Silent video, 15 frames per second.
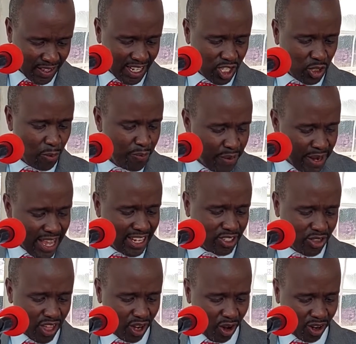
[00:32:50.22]
is to bring
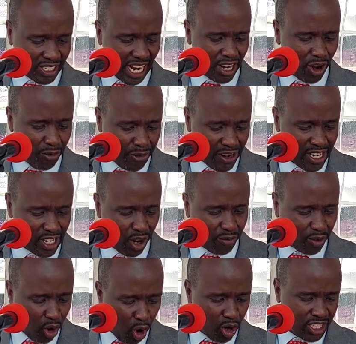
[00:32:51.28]
to the Lord an offering
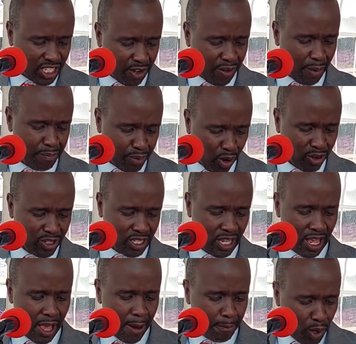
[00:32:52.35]
of gold, silver, bronze,
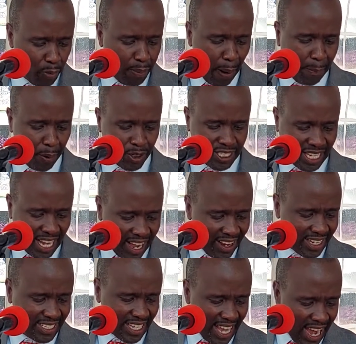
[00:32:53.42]
blue, purple,
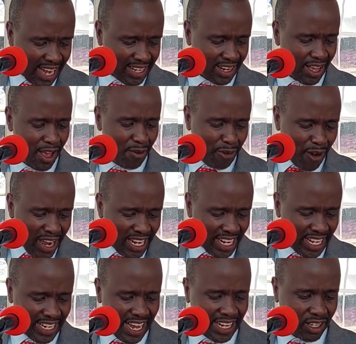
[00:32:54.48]
scarlet, yarn, fine
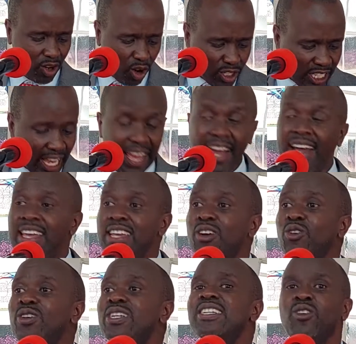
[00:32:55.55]
linen, goat hair,
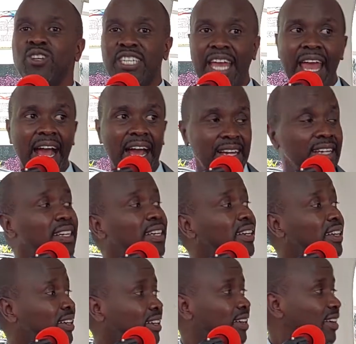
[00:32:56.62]
including goat hair.
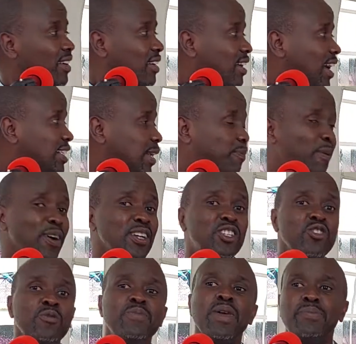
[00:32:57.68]
At a point
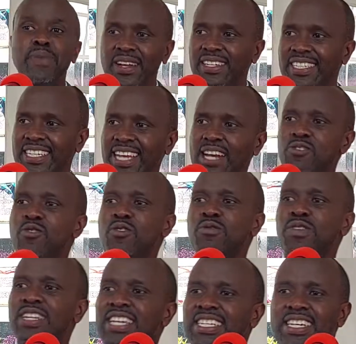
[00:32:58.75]
you'll be building and
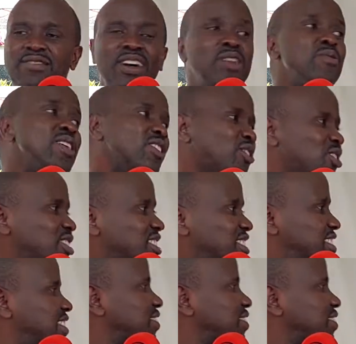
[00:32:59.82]
you'll need even windows.